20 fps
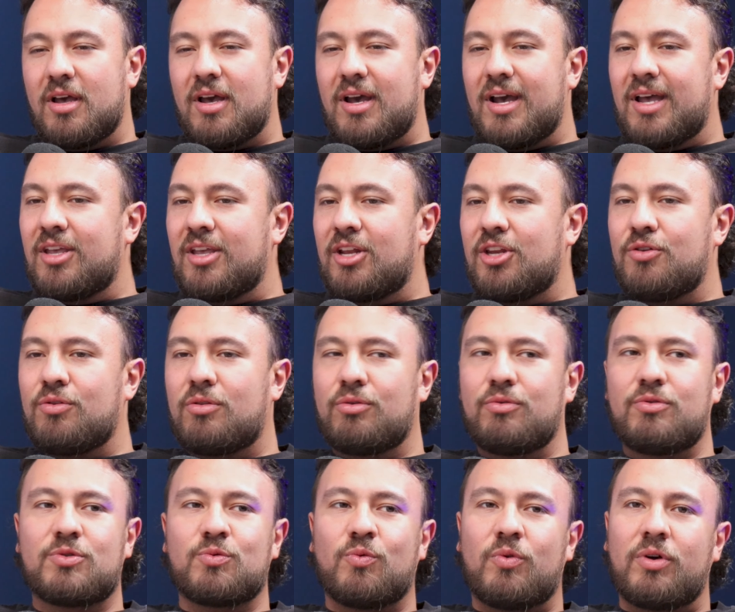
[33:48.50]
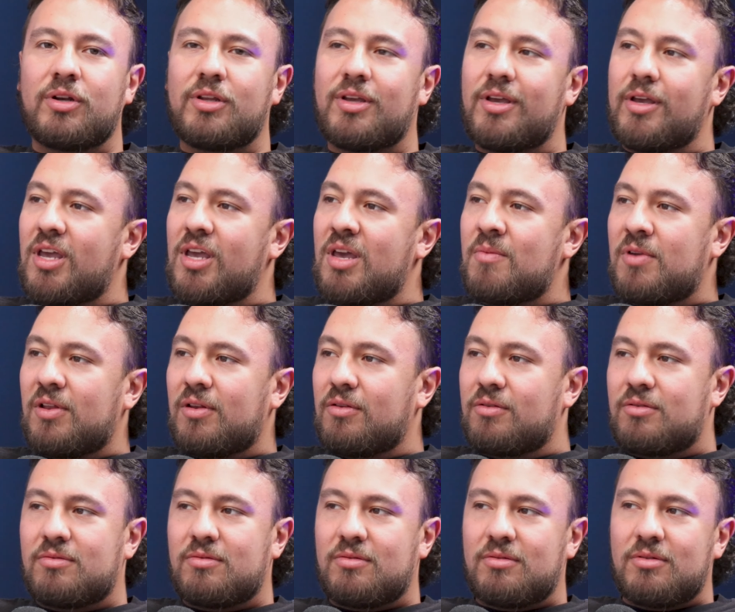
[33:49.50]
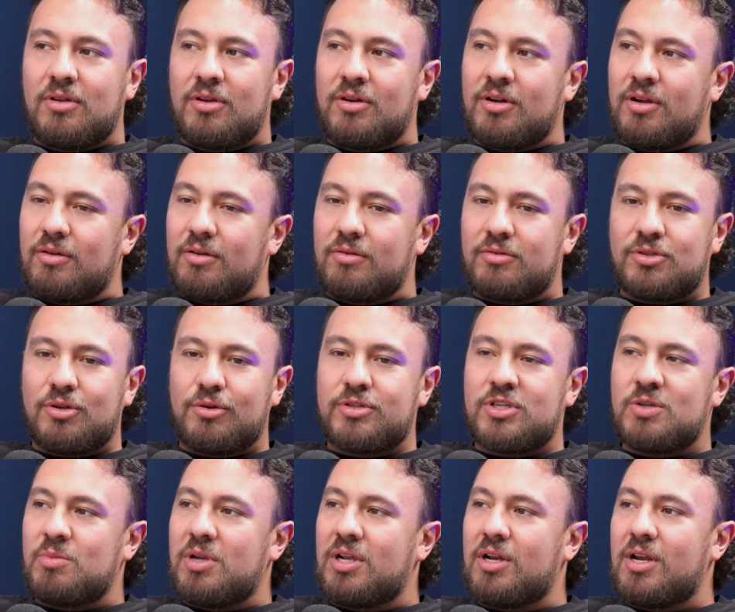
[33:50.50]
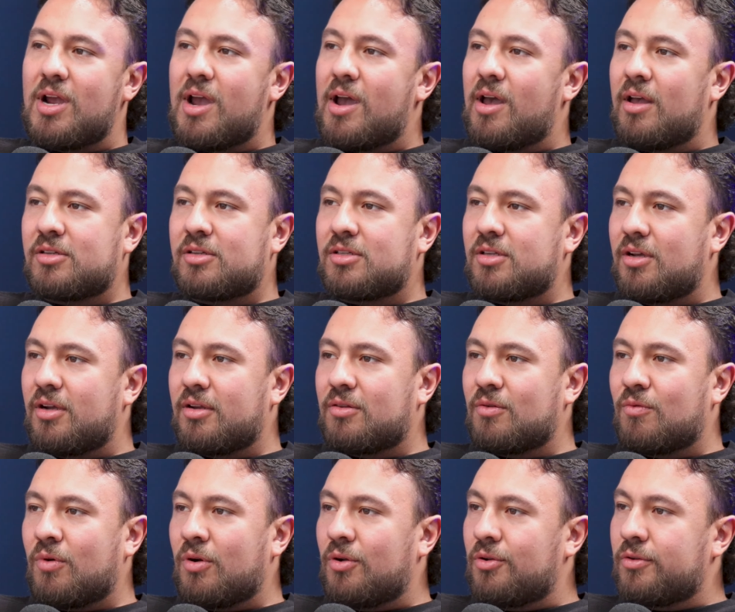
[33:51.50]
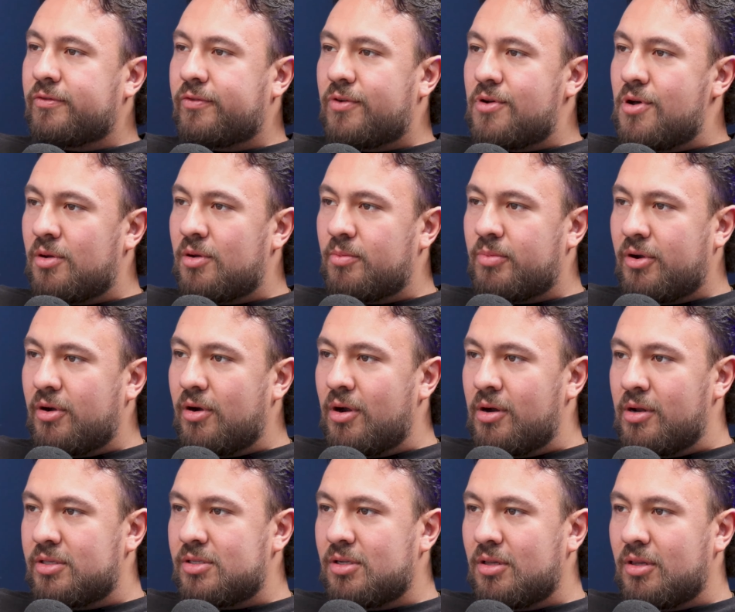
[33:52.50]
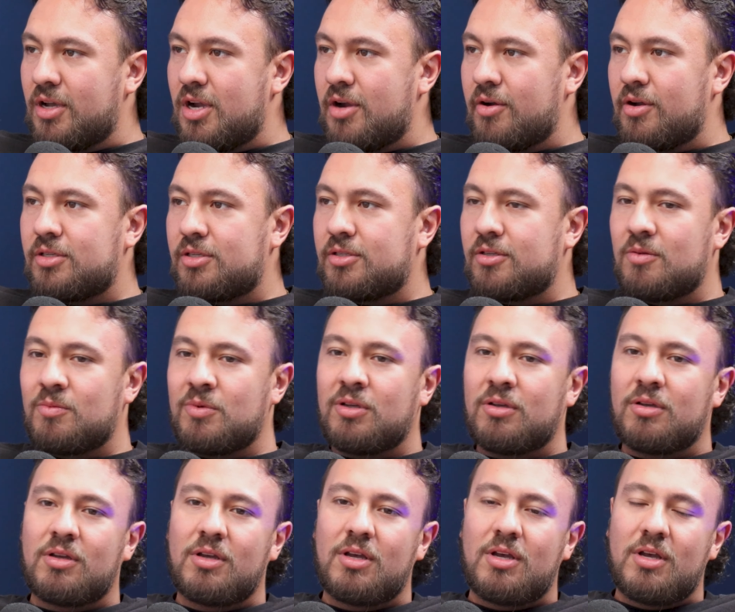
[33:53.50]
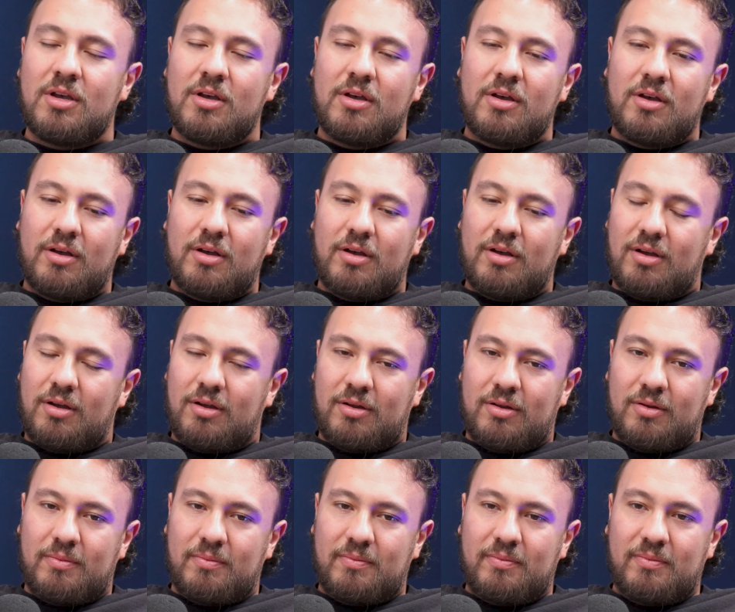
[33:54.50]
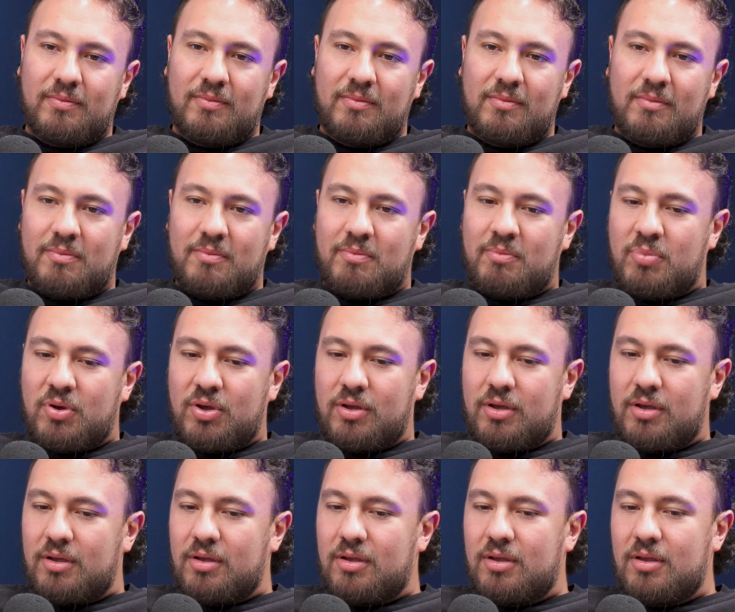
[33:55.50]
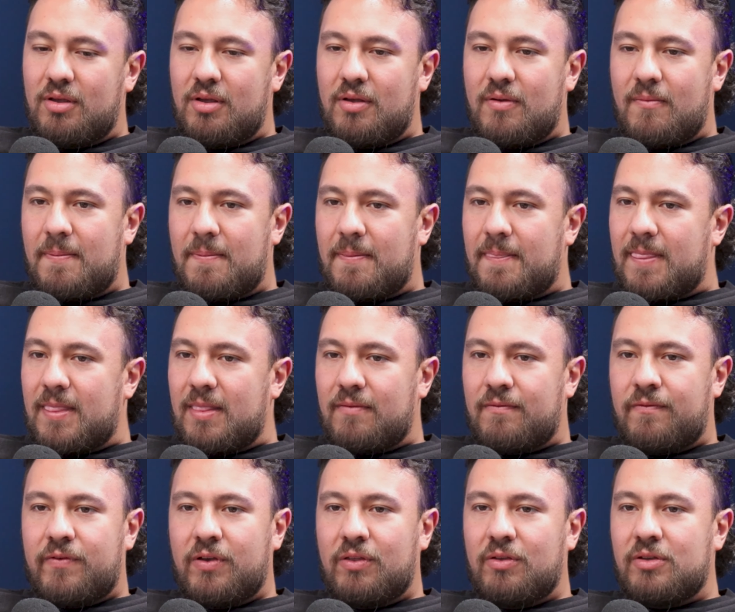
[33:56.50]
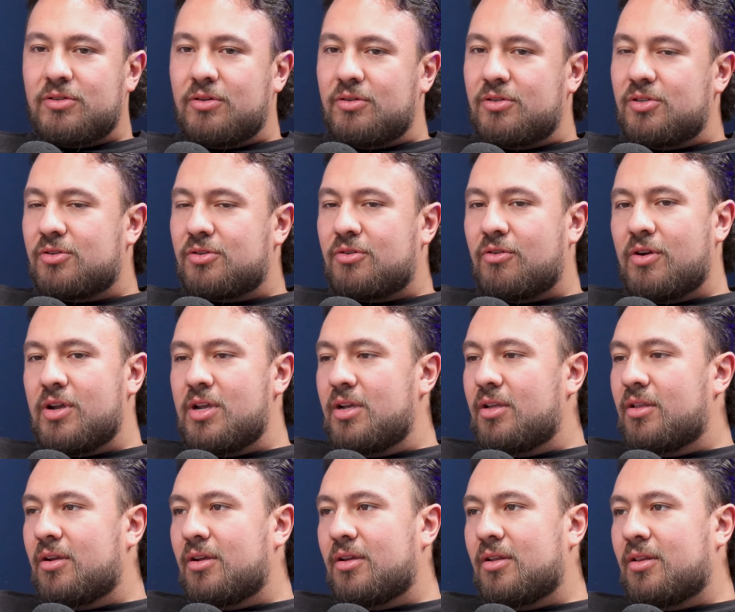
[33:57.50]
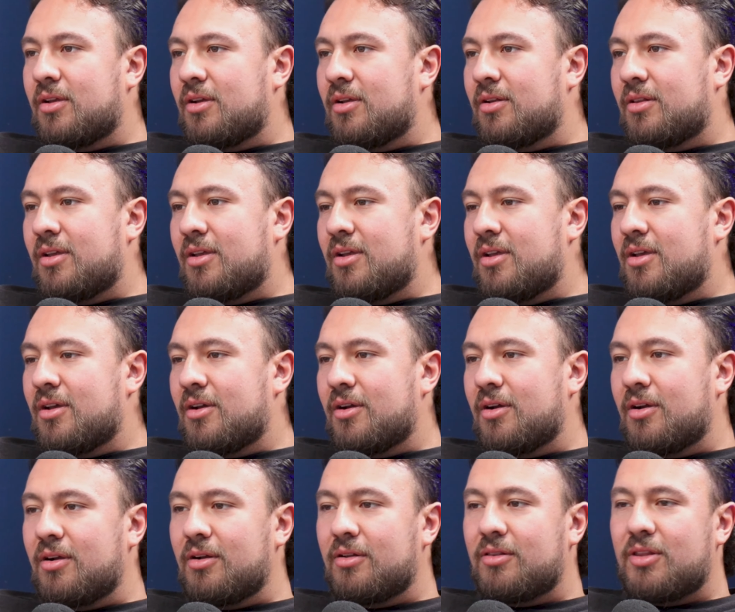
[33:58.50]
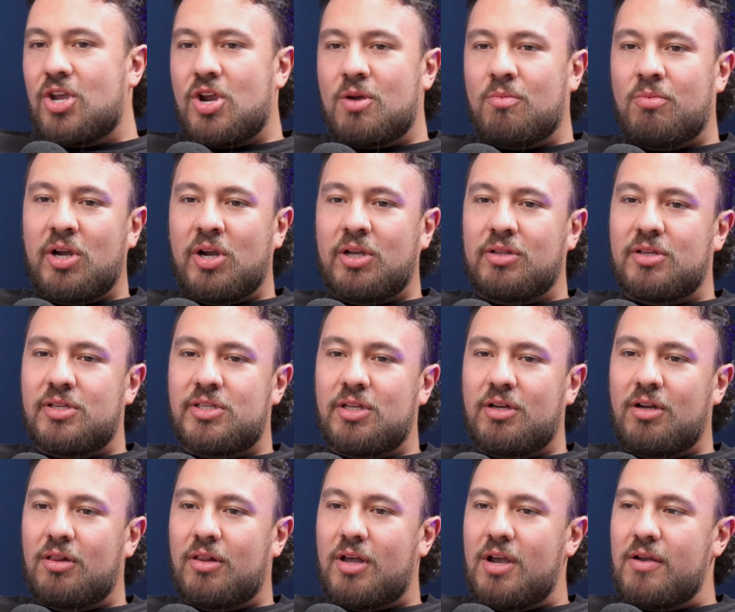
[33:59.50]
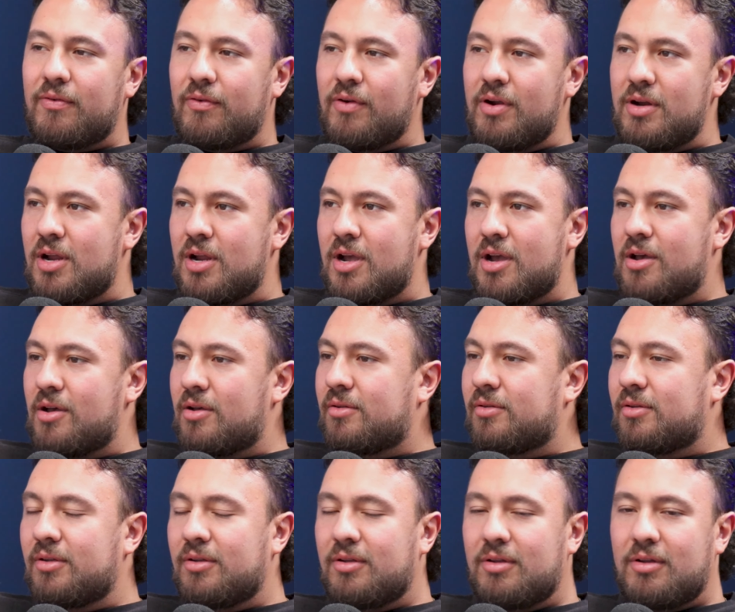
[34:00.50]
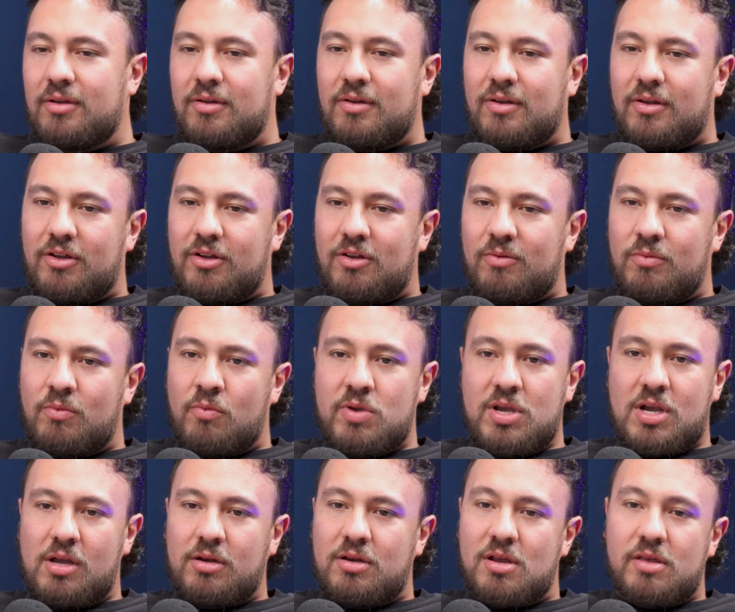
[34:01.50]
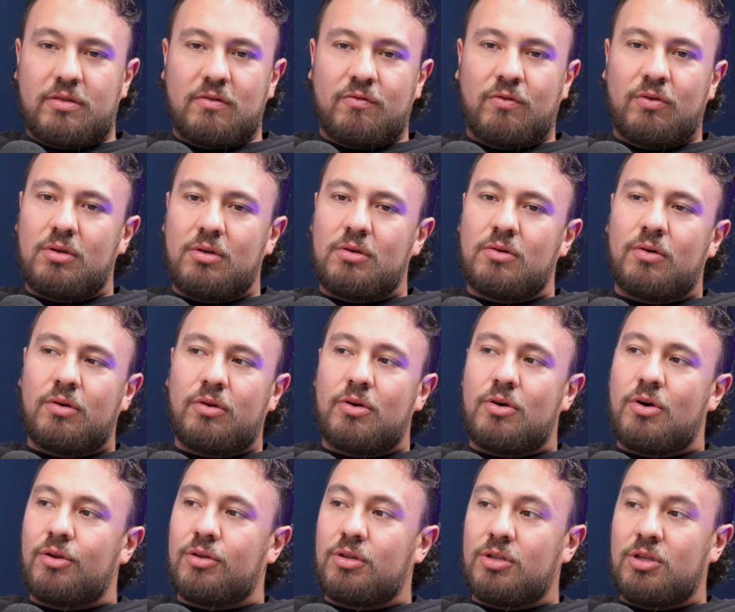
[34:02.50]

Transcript: And then you lose one game and you know, social media acts like the world's falling apart, and mm-hmm. it's hilarious to me. Always. Um, but Phillies are just great. They they they are they are bringing the city life right now. Um, we got nothing really going on.